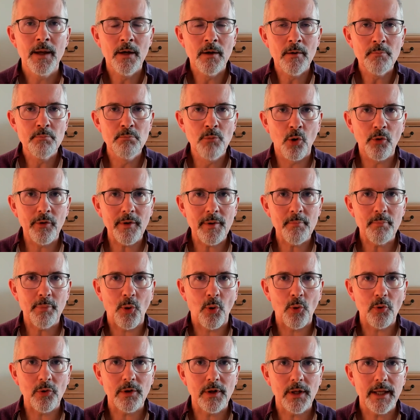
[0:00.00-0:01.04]
More
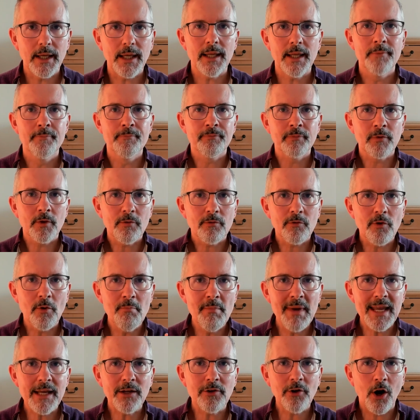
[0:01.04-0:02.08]
importantly, for
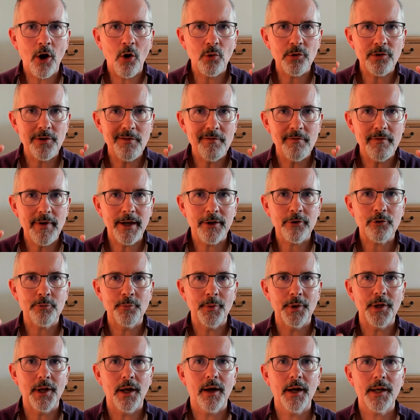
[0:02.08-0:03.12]
me to hold an
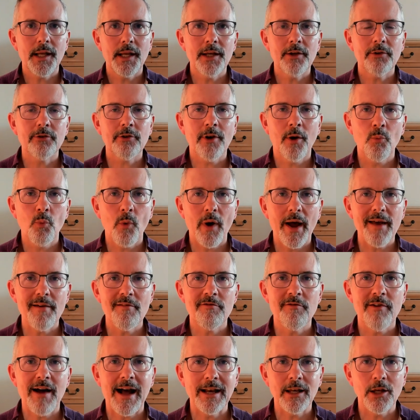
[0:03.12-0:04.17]
investment, I need some way
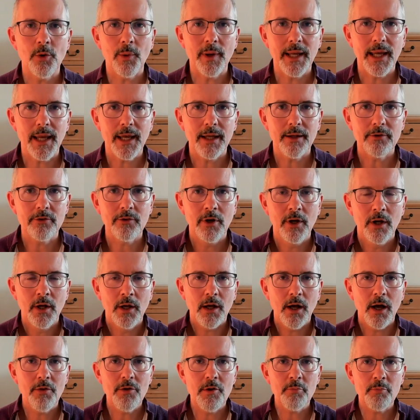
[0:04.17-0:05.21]
of valuing it.
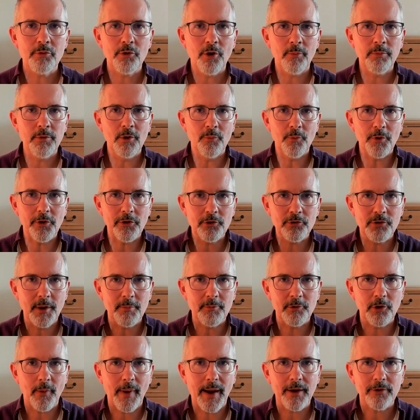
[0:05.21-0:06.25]
And the problem with
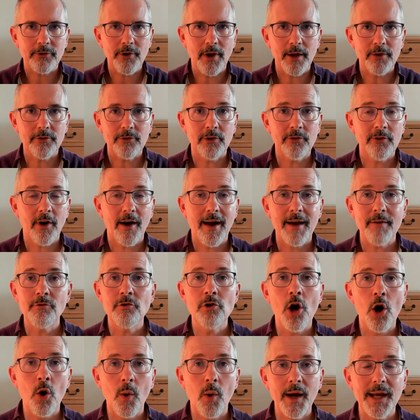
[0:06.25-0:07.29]
crypto assets is I have
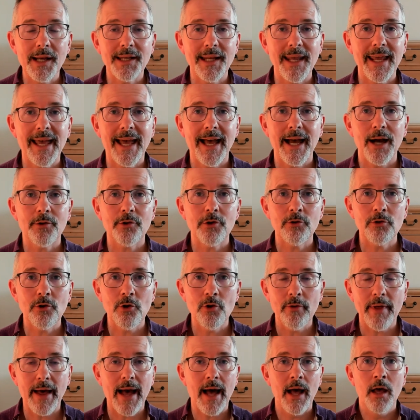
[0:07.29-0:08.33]
no idea how to
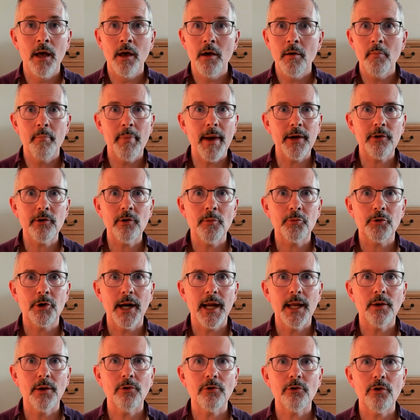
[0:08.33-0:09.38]
do that. Better
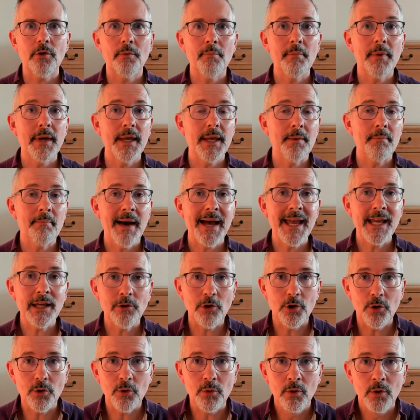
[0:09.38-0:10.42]
brains than me may
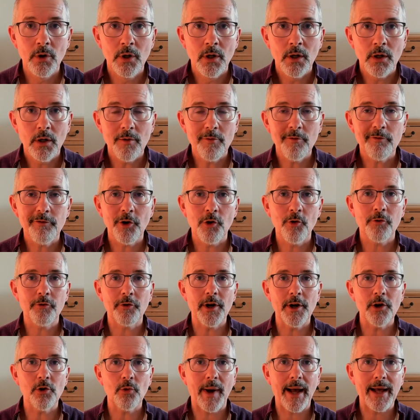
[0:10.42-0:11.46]
do, and feel
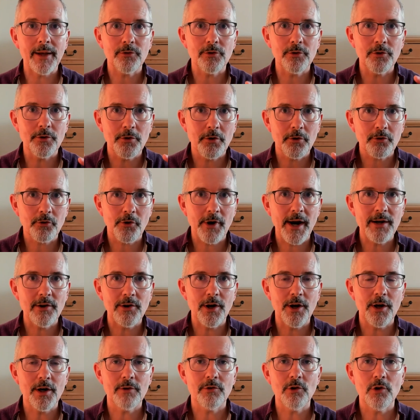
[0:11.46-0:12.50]
free to add to the thread
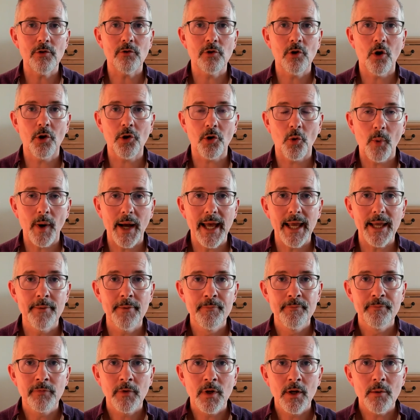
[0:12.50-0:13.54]
here if you've got a way.
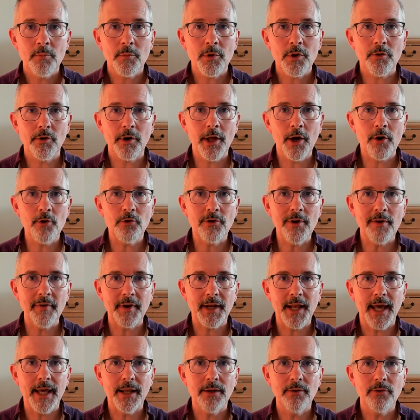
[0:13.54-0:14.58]
But there are no
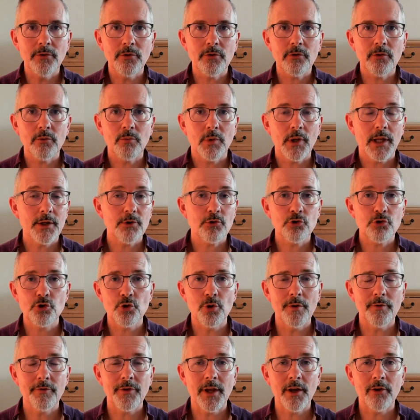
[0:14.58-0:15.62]
dividends. Well, that's
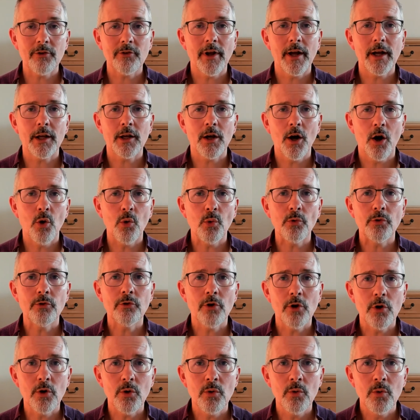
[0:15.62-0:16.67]
true of things like gold
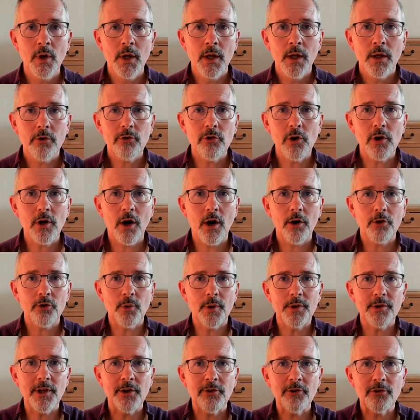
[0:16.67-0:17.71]
too. So you can't
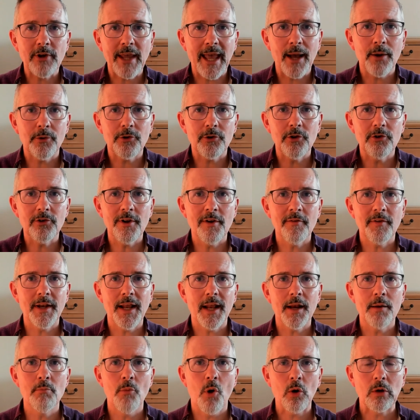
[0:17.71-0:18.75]
do a discounted
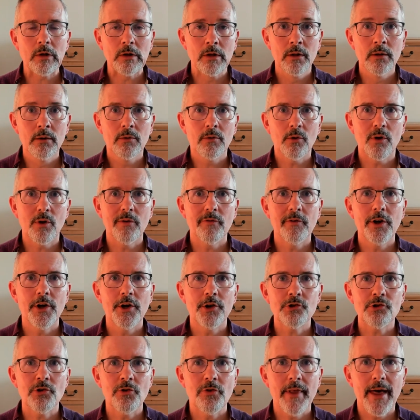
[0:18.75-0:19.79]
dividend model or a
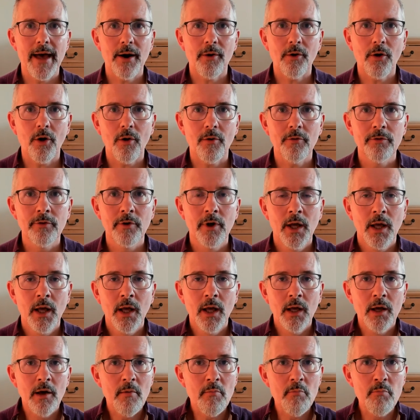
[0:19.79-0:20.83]
version thereof.
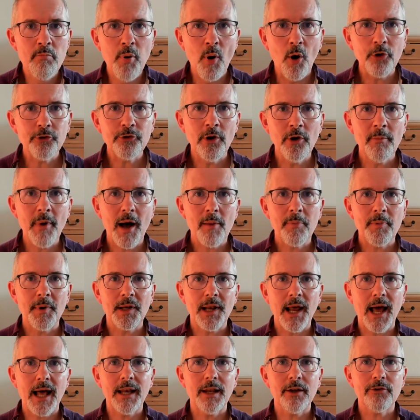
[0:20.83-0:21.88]
Bottom-up
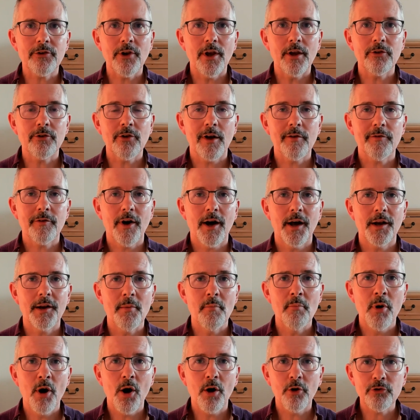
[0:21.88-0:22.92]
analysis I find
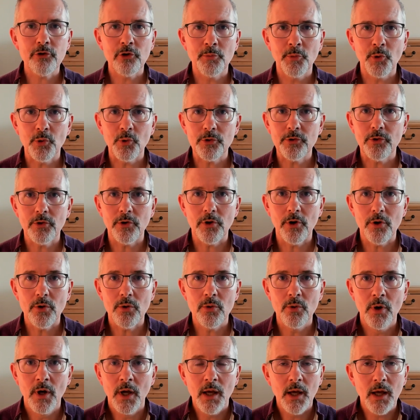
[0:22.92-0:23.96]
impossible to
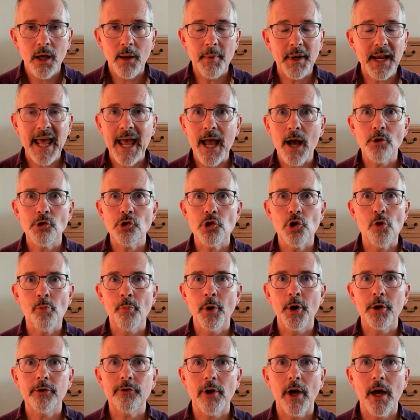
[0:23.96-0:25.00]
do. I mean, how do you
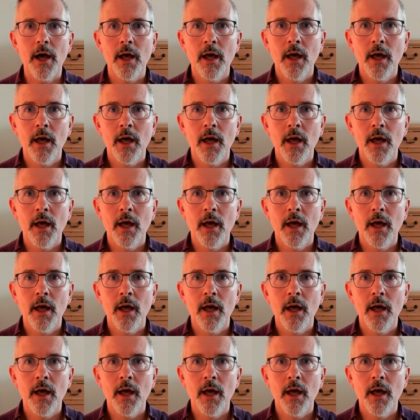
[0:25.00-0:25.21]
put a